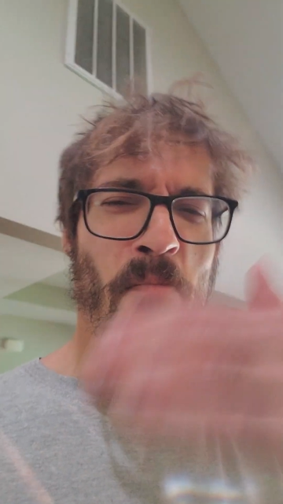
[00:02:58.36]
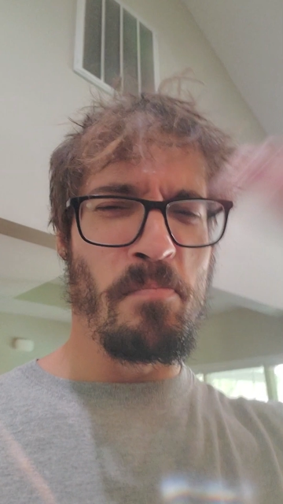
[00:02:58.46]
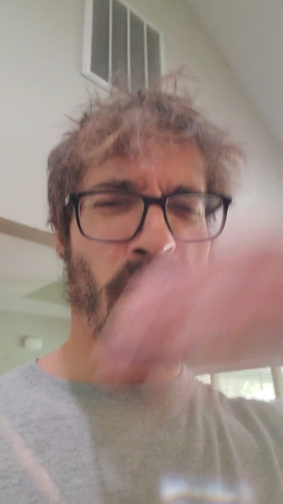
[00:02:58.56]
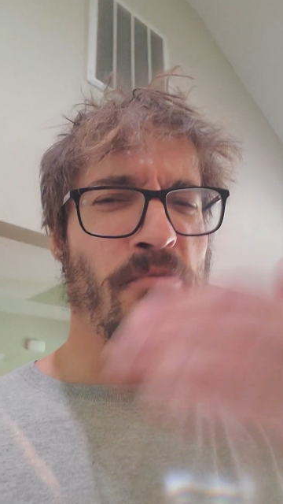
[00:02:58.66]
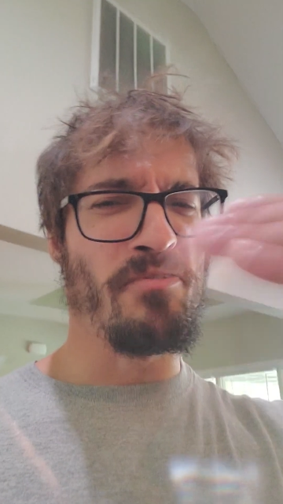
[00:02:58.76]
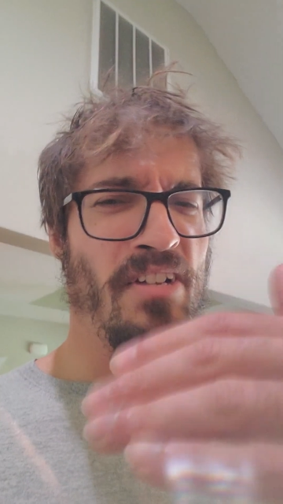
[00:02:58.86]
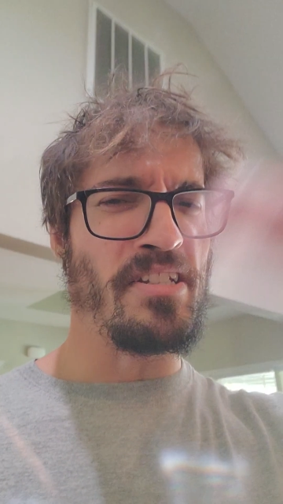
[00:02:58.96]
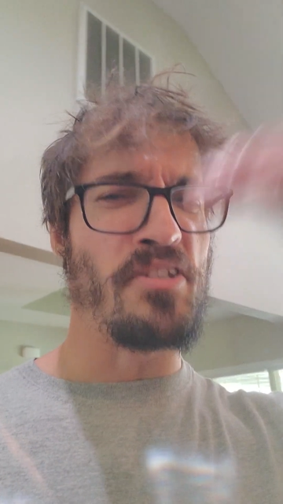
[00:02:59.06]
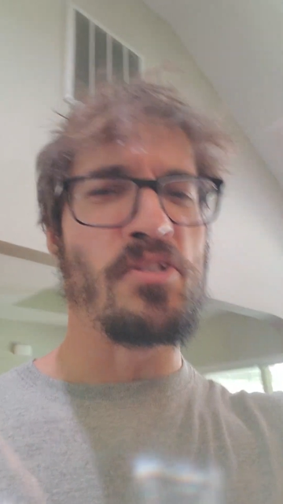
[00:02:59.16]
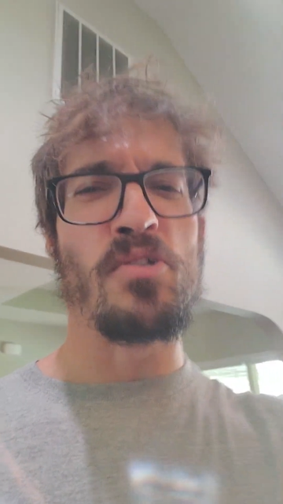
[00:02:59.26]
body will
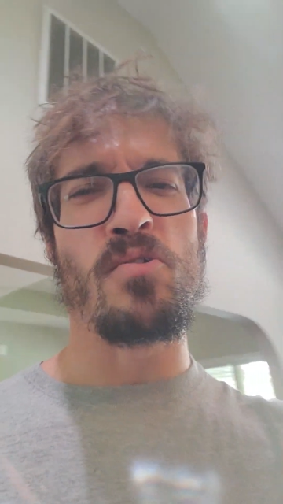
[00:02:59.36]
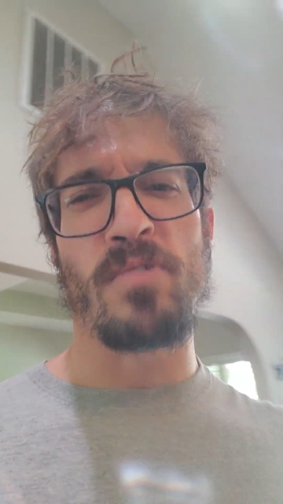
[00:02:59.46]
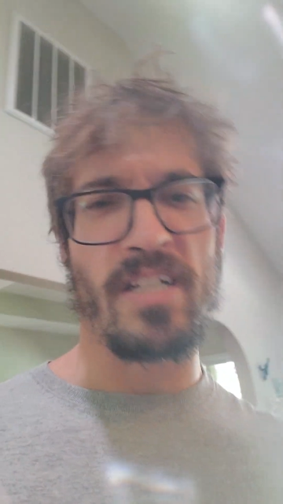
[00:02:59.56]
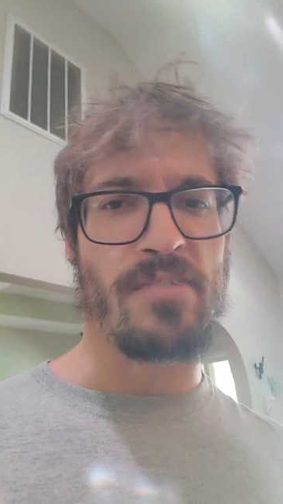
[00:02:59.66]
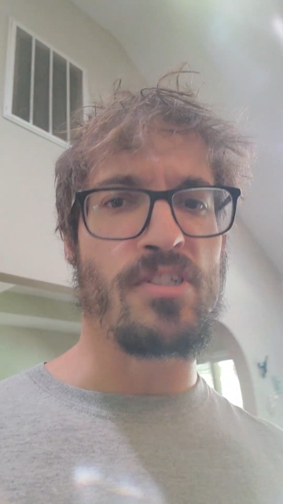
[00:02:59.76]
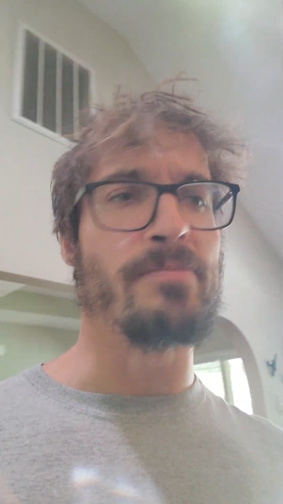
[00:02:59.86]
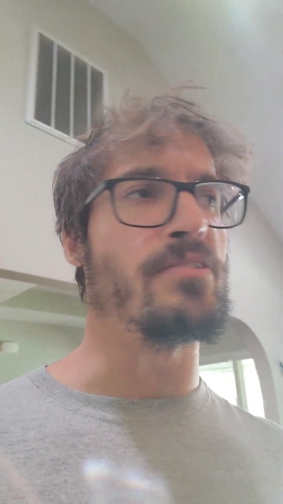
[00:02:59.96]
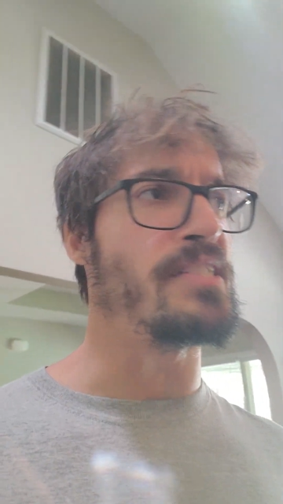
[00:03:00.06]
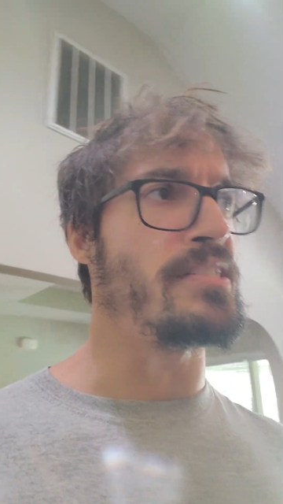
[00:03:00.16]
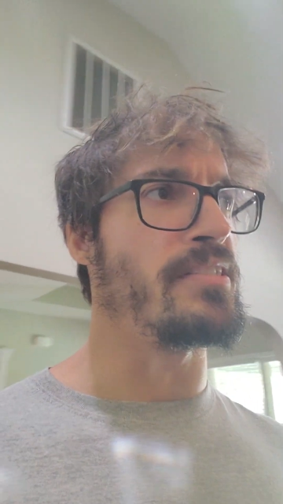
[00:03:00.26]
find a new kind of
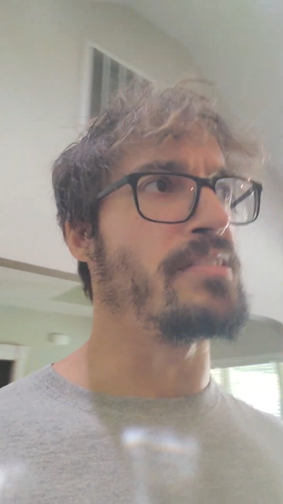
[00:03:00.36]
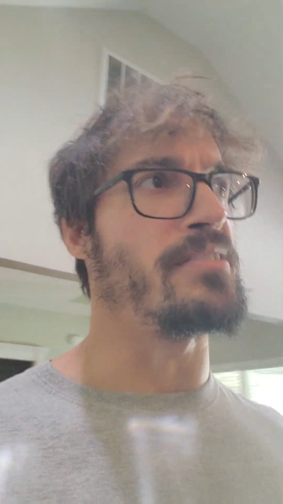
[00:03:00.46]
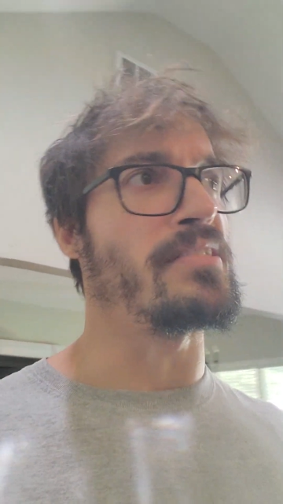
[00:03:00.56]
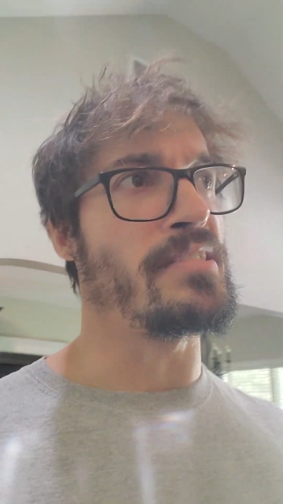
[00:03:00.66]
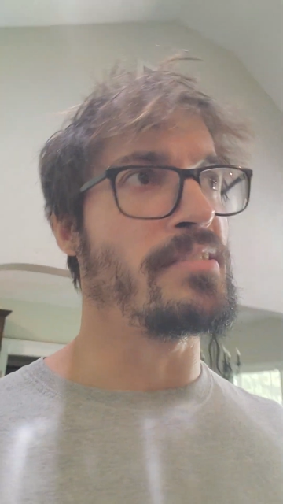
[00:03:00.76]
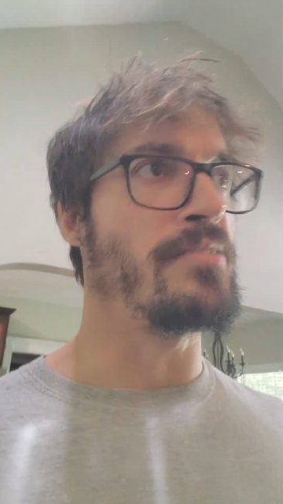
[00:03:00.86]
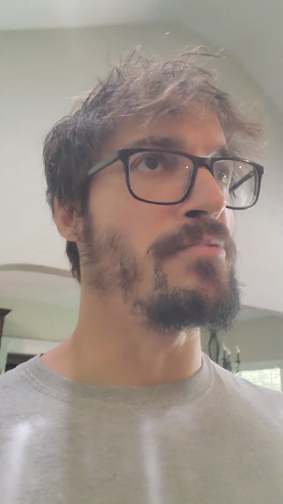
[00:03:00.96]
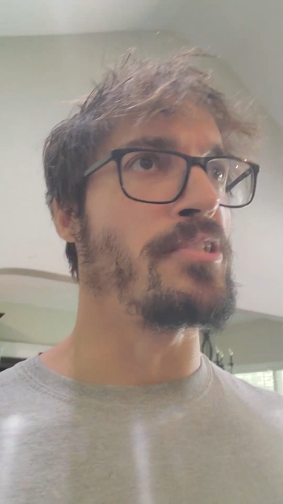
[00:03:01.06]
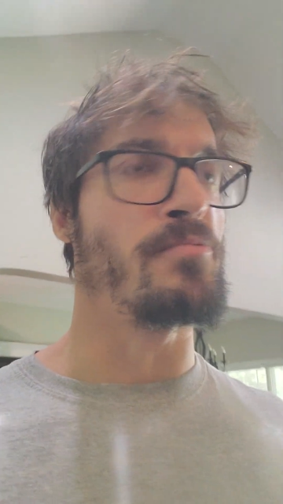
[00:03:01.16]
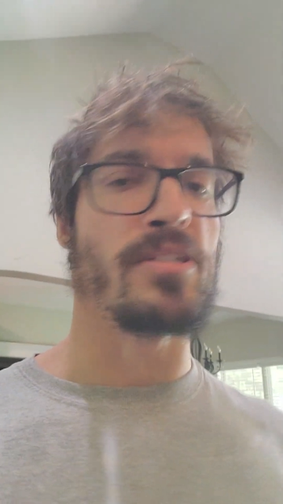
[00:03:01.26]
homeostasis
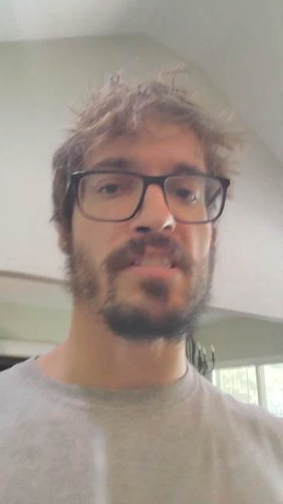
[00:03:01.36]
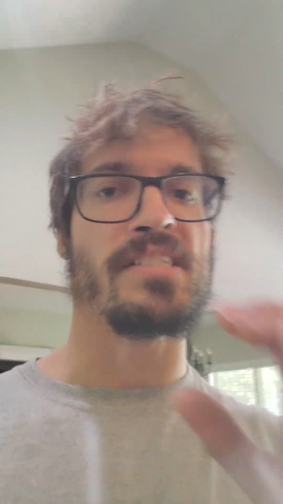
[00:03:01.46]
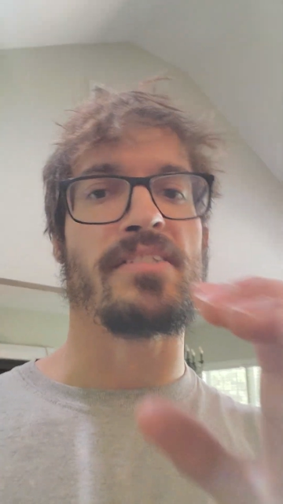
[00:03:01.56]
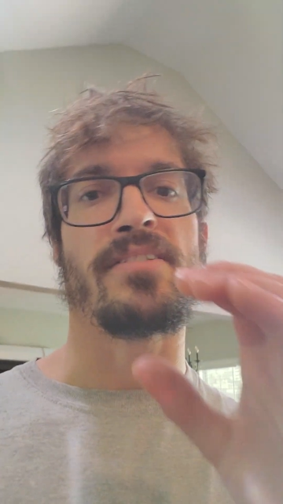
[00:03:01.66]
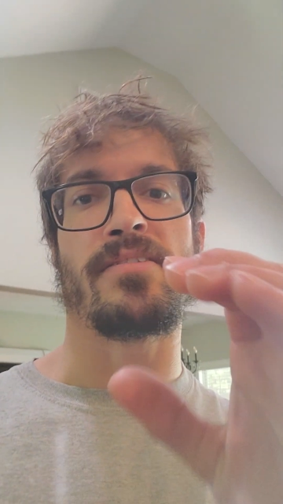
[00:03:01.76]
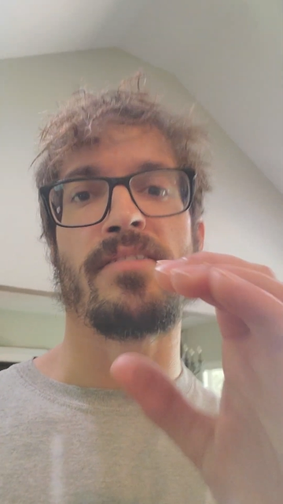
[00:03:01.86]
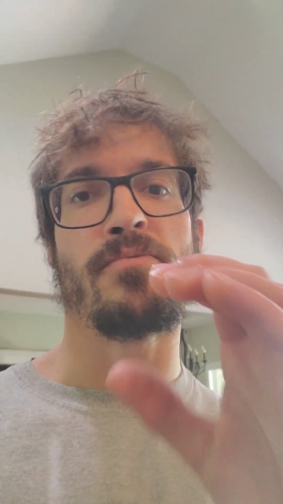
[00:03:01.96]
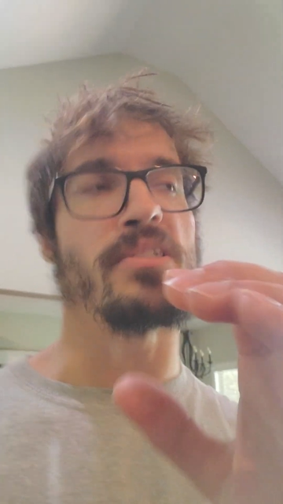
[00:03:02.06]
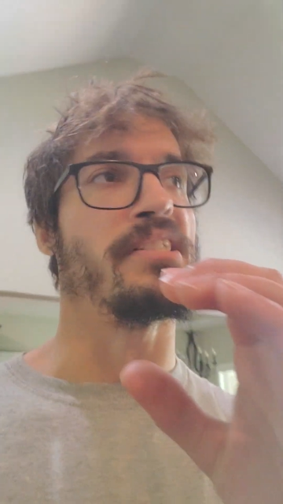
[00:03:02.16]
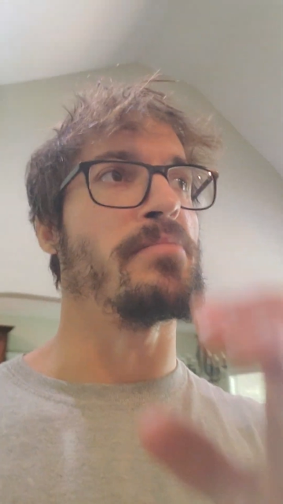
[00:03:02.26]
where it wants to
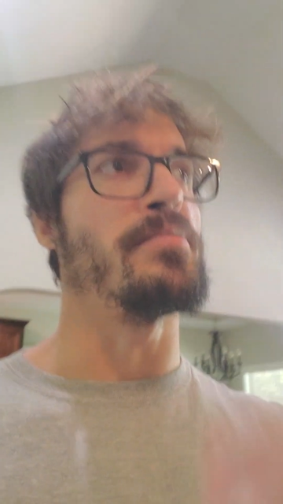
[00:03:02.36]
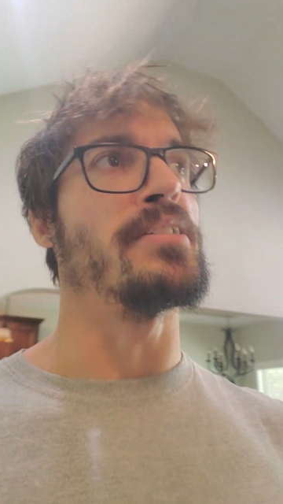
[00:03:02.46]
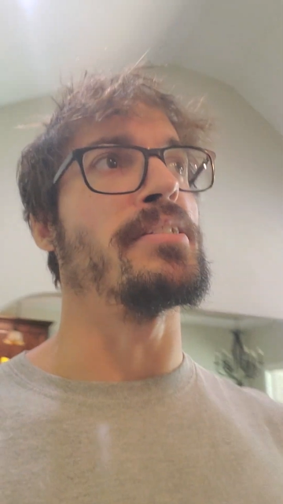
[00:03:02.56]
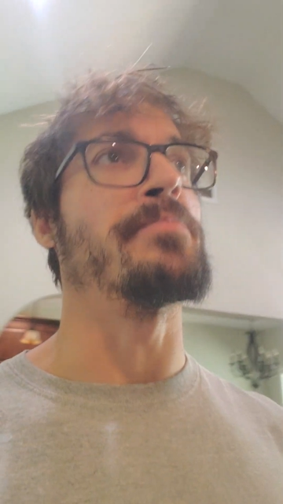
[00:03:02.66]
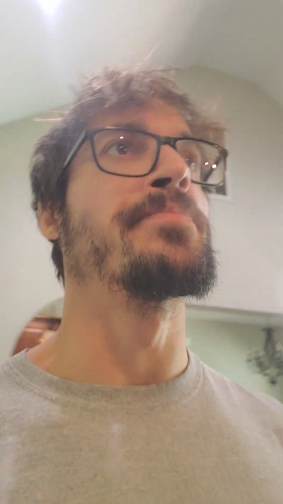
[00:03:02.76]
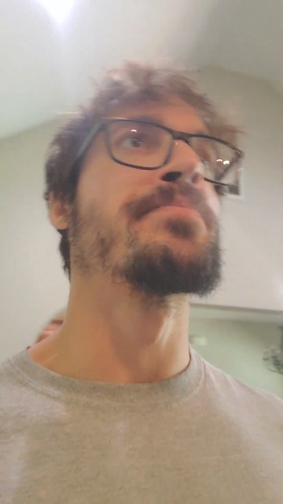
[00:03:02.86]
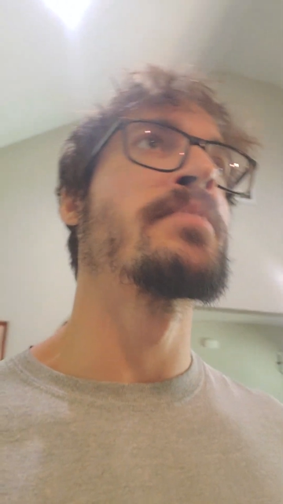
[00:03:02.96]
be,